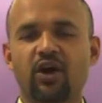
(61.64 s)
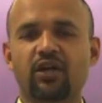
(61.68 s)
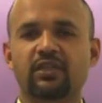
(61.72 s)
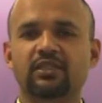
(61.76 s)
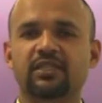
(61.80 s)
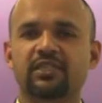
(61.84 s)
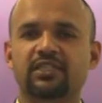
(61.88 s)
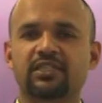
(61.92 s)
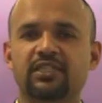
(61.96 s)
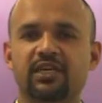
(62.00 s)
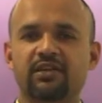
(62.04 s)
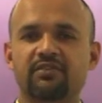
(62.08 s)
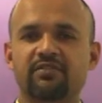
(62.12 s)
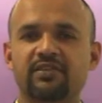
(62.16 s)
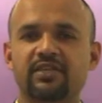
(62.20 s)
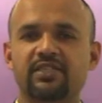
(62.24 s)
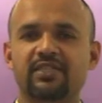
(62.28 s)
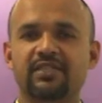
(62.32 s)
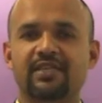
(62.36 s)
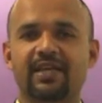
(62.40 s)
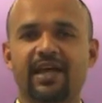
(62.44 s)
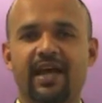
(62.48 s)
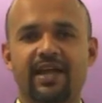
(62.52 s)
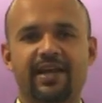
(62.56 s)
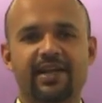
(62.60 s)
or the
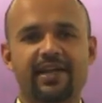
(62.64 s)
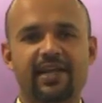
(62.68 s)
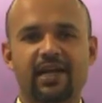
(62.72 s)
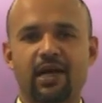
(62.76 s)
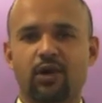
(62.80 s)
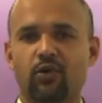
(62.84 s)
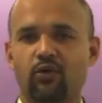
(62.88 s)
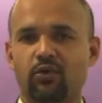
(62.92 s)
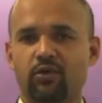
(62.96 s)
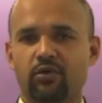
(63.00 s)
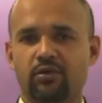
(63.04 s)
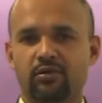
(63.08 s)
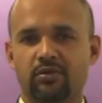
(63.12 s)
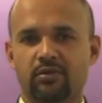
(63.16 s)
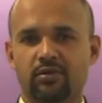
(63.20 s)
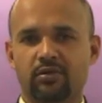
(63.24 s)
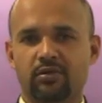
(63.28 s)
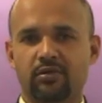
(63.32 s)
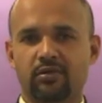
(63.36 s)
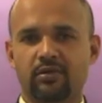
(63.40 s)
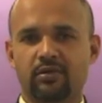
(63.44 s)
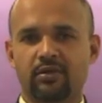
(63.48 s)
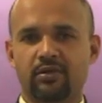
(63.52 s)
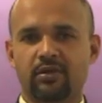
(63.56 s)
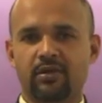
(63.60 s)
service carrying out,
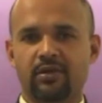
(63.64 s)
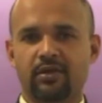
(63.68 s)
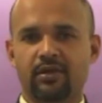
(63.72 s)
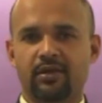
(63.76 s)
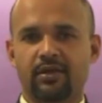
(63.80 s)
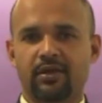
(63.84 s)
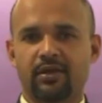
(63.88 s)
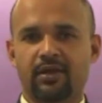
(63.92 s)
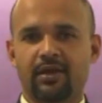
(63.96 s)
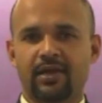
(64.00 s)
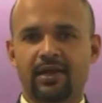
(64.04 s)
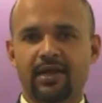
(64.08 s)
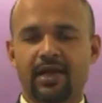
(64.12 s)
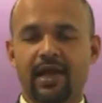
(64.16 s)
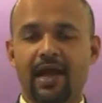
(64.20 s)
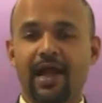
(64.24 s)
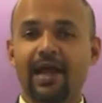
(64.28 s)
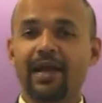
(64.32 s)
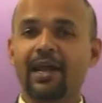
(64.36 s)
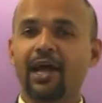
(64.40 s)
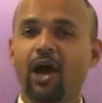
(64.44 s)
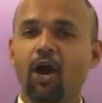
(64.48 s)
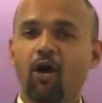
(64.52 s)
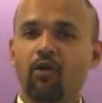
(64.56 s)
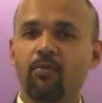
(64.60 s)

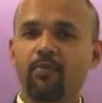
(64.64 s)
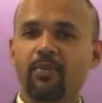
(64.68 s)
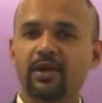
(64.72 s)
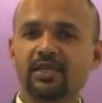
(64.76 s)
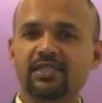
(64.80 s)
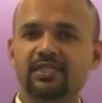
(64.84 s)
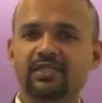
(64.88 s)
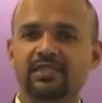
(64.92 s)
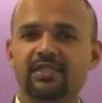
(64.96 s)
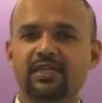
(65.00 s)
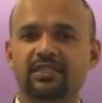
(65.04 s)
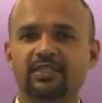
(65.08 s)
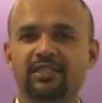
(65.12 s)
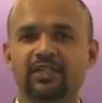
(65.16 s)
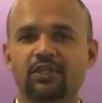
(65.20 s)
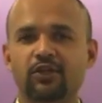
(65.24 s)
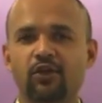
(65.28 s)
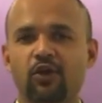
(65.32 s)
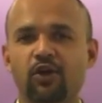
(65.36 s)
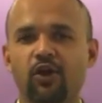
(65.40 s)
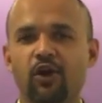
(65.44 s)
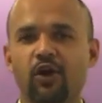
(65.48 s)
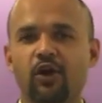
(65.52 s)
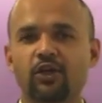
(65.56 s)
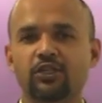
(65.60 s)
and how much does
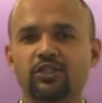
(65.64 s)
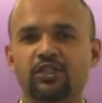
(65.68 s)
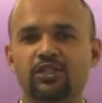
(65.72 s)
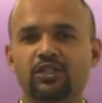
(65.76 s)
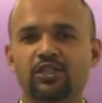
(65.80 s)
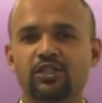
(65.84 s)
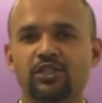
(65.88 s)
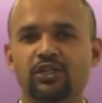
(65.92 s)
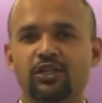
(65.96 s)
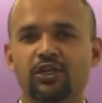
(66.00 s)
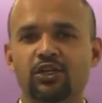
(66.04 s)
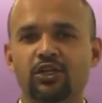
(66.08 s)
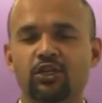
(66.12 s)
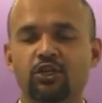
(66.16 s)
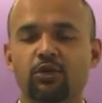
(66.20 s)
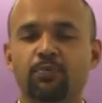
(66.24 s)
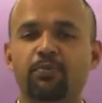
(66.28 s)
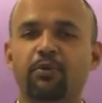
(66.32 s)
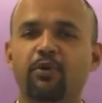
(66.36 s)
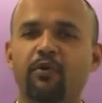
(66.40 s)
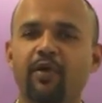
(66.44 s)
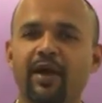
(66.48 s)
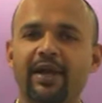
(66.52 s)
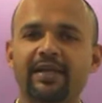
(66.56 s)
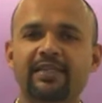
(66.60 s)
it cost to
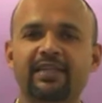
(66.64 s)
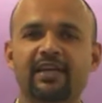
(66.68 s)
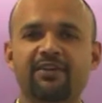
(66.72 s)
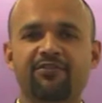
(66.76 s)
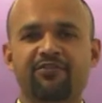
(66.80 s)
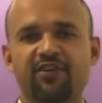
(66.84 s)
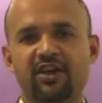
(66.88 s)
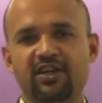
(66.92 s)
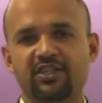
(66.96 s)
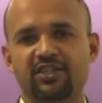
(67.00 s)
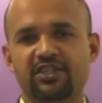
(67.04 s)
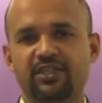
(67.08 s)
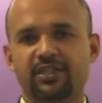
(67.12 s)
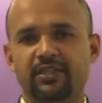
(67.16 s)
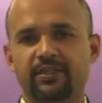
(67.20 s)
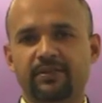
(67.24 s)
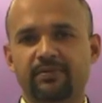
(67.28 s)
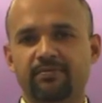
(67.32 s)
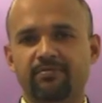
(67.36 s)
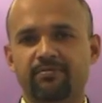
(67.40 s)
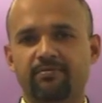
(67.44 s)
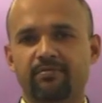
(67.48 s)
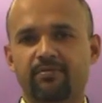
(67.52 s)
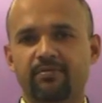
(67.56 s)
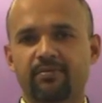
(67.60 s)
provide that function.
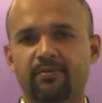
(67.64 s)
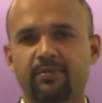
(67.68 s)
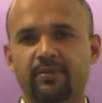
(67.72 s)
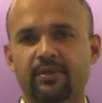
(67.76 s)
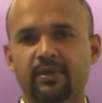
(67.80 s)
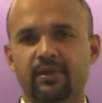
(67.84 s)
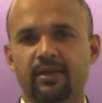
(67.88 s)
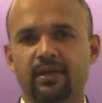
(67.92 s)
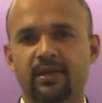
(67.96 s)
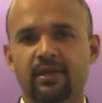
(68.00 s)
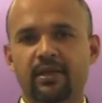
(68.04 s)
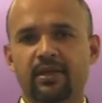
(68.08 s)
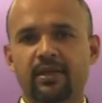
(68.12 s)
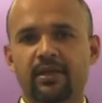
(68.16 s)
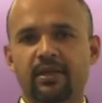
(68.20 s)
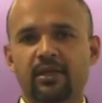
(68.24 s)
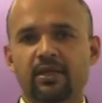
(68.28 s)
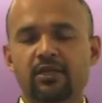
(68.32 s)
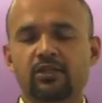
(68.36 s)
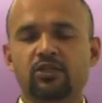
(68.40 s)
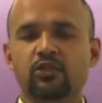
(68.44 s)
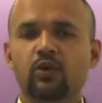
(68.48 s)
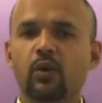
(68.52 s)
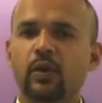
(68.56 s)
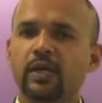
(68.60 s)

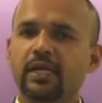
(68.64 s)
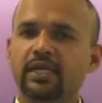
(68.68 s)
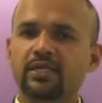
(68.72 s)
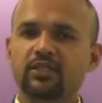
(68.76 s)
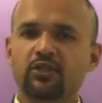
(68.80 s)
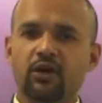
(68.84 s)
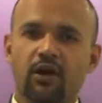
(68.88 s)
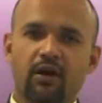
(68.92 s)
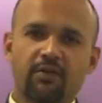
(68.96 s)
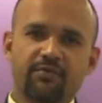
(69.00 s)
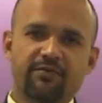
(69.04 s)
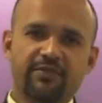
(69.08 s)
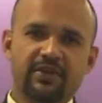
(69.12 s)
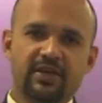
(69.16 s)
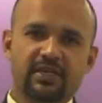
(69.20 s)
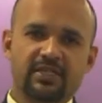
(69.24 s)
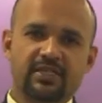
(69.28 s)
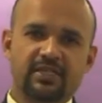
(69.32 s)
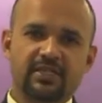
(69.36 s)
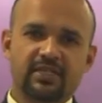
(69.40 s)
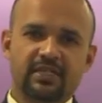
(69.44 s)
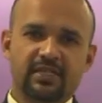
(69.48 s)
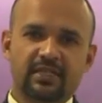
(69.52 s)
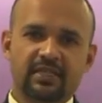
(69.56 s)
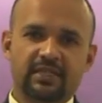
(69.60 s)
So it is
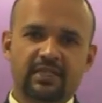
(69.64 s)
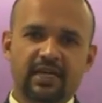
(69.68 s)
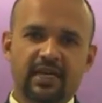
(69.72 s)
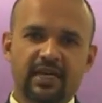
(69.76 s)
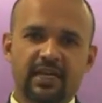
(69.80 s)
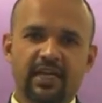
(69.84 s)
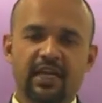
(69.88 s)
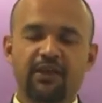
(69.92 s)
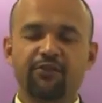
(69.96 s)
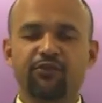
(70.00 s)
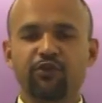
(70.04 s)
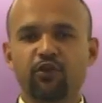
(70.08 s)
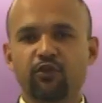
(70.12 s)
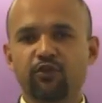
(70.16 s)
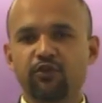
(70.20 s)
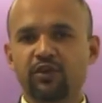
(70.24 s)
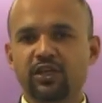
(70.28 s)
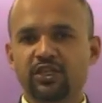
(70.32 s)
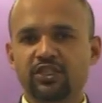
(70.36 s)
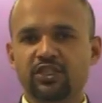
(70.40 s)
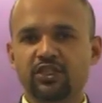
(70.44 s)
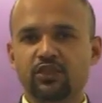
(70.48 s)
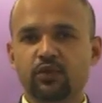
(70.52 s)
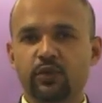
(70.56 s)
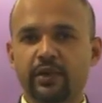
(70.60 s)
obvious that if you
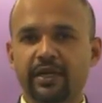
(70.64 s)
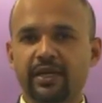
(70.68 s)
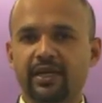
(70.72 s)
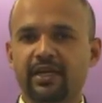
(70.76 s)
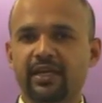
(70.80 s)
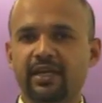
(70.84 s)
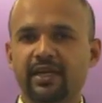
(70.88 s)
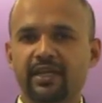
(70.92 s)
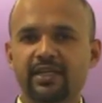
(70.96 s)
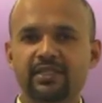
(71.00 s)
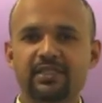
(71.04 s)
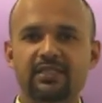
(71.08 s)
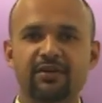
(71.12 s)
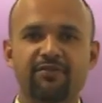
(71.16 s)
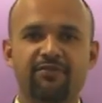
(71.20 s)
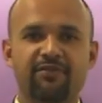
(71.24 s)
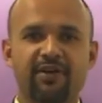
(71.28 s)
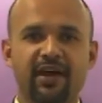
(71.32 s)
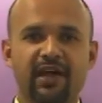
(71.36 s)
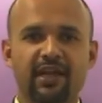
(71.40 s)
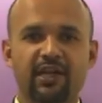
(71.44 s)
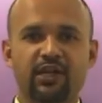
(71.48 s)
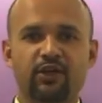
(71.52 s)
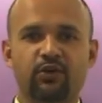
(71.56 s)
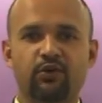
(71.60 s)
wish to increase the
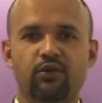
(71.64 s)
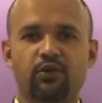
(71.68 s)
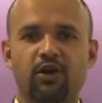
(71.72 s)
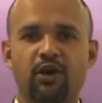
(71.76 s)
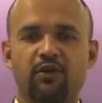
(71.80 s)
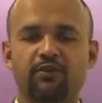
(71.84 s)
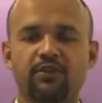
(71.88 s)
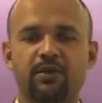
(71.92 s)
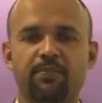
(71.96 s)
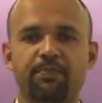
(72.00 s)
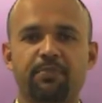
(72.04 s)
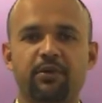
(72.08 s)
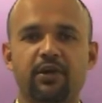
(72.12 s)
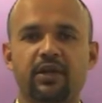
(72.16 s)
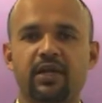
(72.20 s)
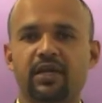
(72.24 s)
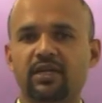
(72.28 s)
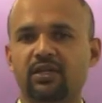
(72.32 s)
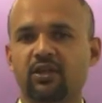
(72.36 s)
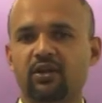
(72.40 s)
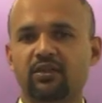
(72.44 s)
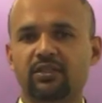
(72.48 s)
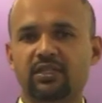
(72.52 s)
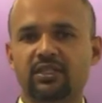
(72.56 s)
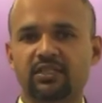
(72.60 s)
value of the
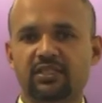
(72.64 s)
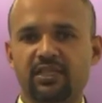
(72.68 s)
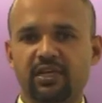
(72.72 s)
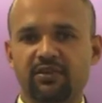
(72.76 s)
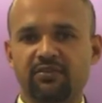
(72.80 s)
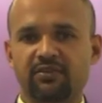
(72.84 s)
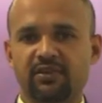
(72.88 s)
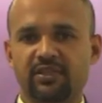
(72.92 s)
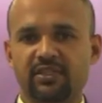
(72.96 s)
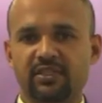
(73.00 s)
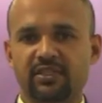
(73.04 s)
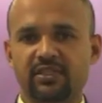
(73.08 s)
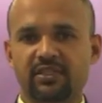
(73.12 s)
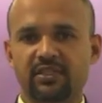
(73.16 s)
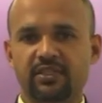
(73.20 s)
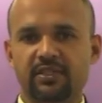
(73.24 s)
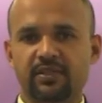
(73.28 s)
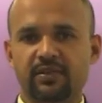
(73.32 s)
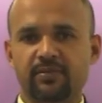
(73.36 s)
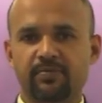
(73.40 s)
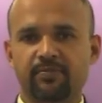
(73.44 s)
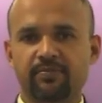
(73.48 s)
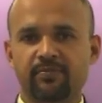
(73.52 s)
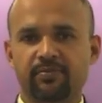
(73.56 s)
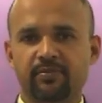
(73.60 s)
product or the
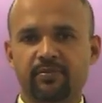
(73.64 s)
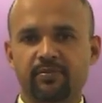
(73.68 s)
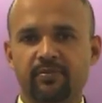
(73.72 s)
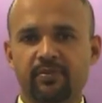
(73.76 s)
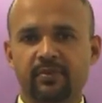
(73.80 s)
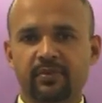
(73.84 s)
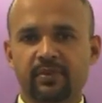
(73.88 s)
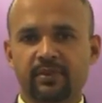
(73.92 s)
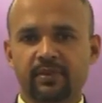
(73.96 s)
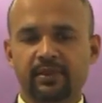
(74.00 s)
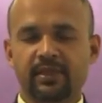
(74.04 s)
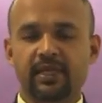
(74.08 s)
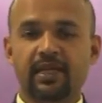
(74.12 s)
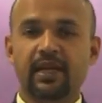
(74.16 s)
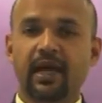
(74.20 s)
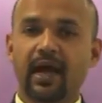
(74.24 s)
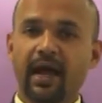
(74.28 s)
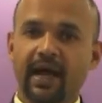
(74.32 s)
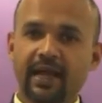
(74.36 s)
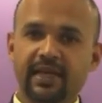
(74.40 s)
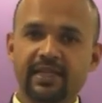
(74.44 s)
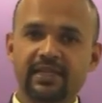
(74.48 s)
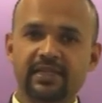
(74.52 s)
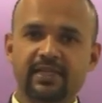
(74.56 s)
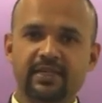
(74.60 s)
service, then
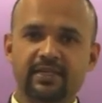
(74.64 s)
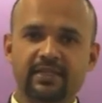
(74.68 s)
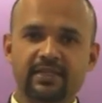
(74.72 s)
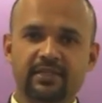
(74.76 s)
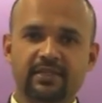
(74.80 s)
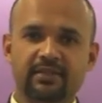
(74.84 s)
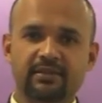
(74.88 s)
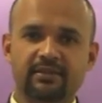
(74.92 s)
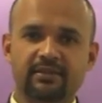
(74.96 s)
either